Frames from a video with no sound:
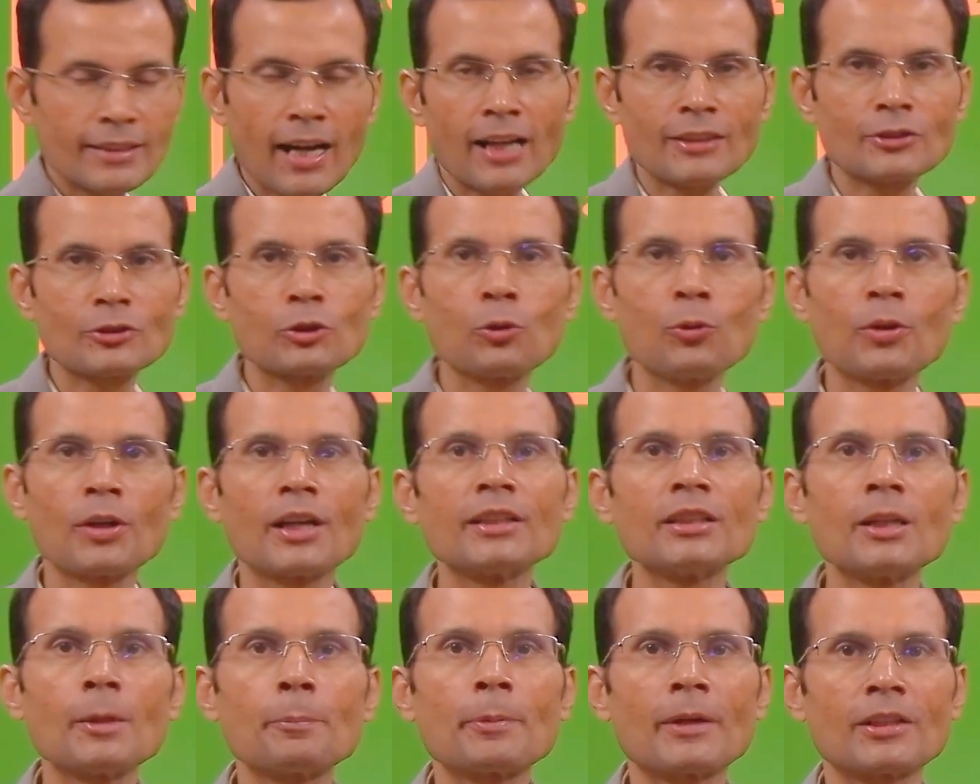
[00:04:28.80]
starts
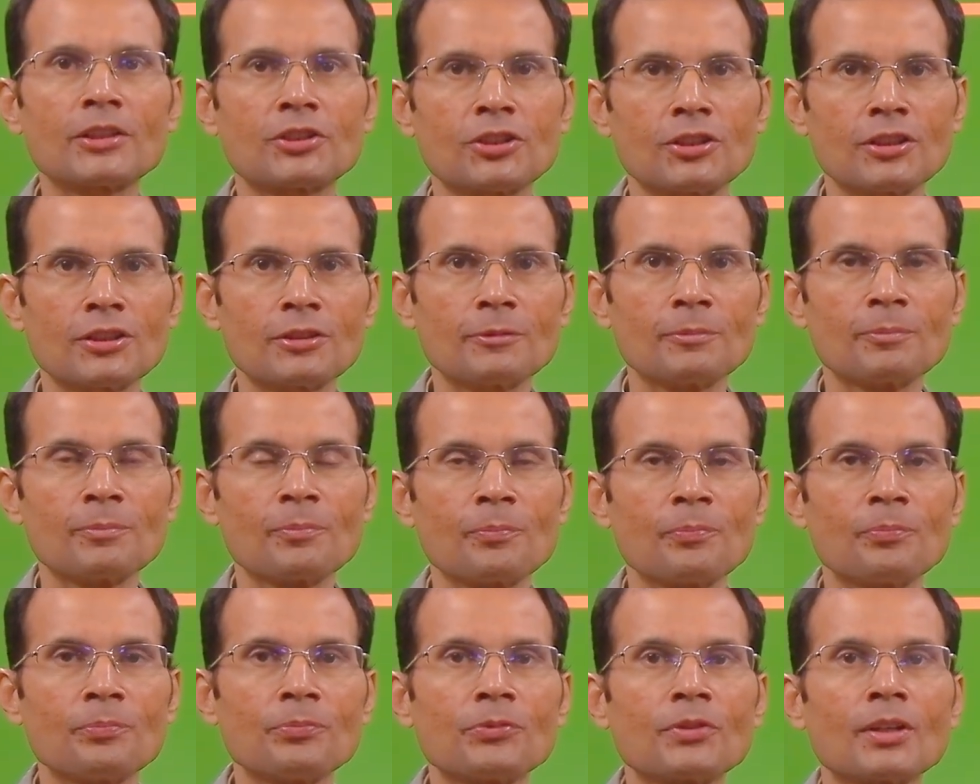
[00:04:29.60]
lowering the pressure.
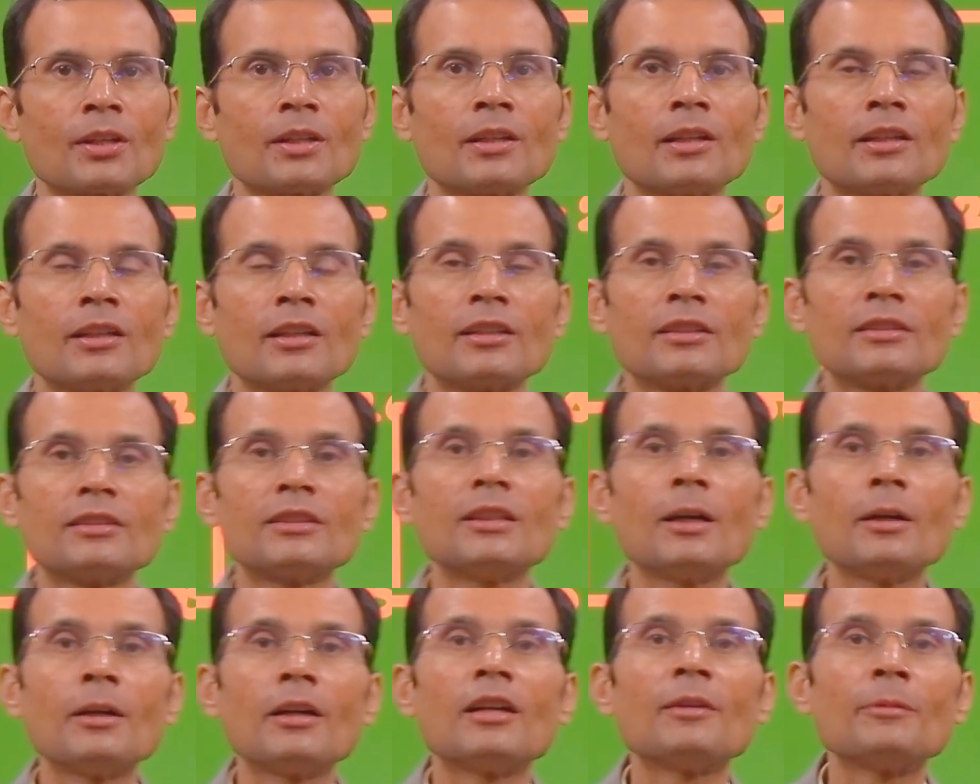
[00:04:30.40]

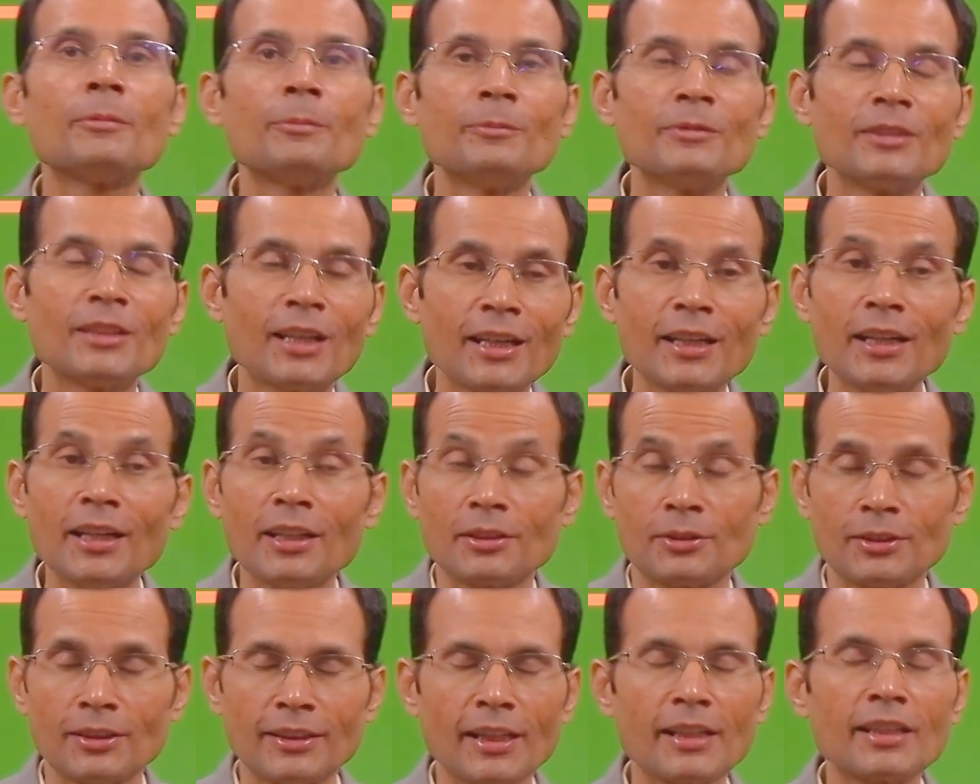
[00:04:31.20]
There
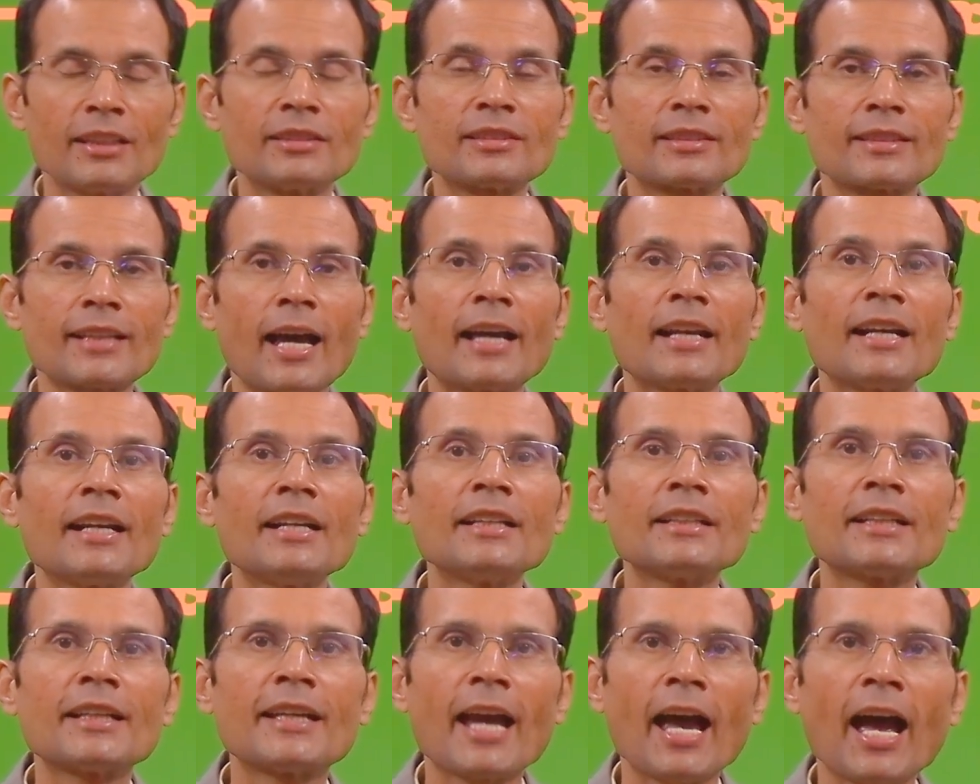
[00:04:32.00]
is
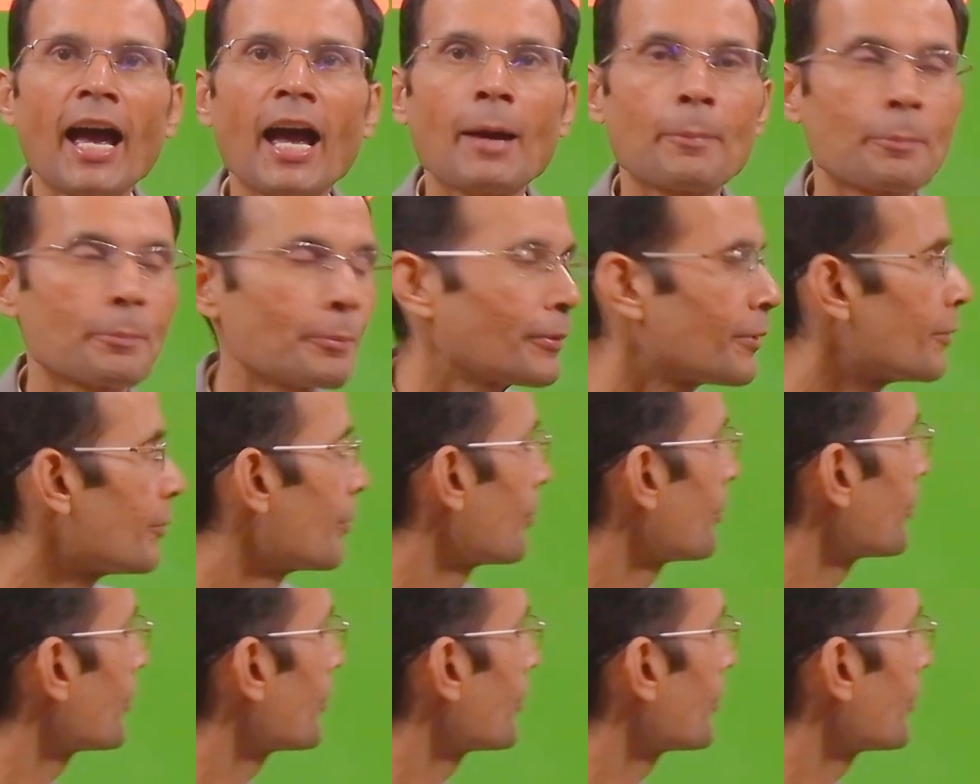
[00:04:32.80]
silent gap.